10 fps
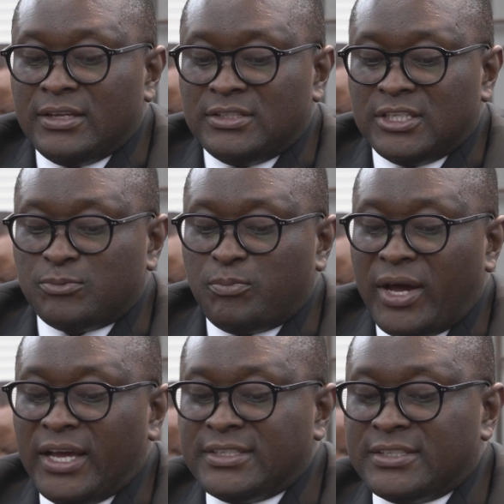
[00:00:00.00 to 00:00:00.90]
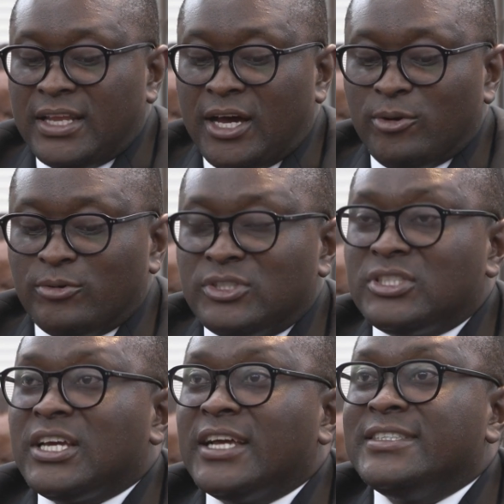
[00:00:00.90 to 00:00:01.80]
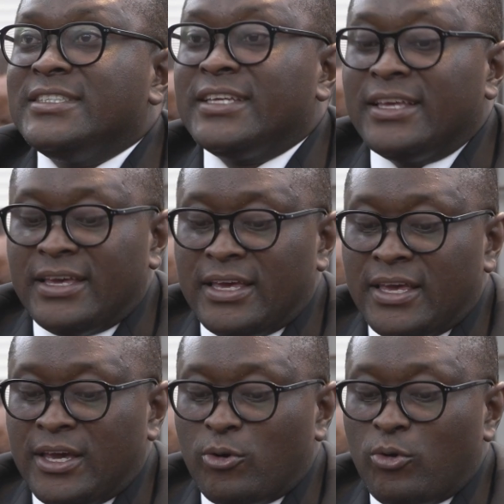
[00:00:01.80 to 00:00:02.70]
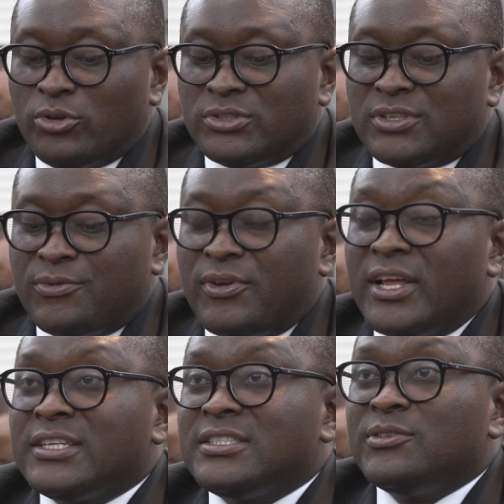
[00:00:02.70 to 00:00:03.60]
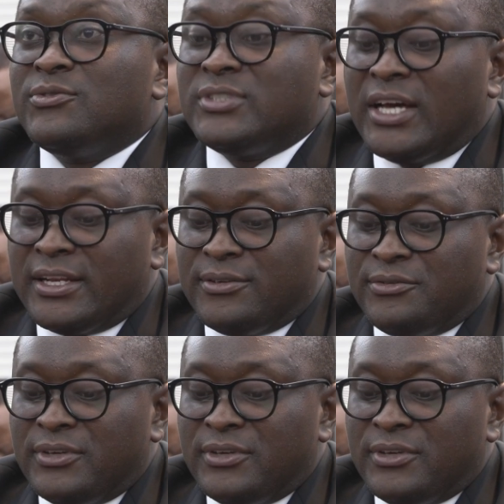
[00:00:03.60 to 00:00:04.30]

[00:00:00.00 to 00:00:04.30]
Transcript: Despite now charging a cost-reflective tariff,